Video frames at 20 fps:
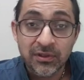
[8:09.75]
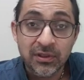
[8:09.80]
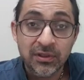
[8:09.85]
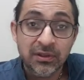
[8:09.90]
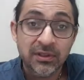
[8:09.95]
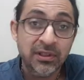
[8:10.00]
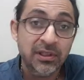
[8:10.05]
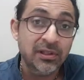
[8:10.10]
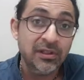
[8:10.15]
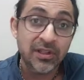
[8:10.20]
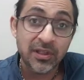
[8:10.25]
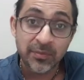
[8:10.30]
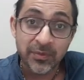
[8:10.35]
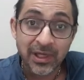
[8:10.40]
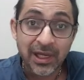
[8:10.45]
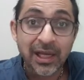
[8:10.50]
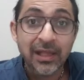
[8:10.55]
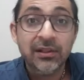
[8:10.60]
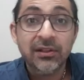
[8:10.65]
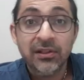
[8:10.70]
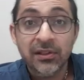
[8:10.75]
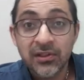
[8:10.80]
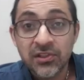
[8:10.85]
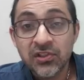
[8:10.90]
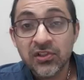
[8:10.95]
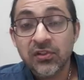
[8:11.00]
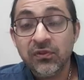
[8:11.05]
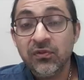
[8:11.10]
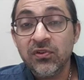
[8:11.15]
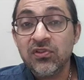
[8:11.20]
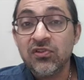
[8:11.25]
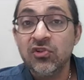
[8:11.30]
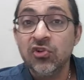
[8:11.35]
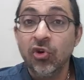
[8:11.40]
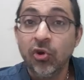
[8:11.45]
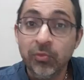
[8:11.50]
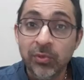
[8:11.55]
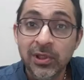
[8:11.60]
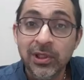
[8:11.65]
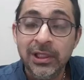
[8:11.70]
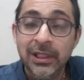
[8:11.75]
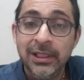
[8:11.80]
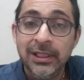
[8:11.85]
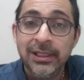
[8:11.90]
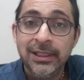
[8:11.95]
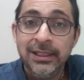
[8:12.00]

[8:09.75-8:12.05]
the theory behind the initiative is noble,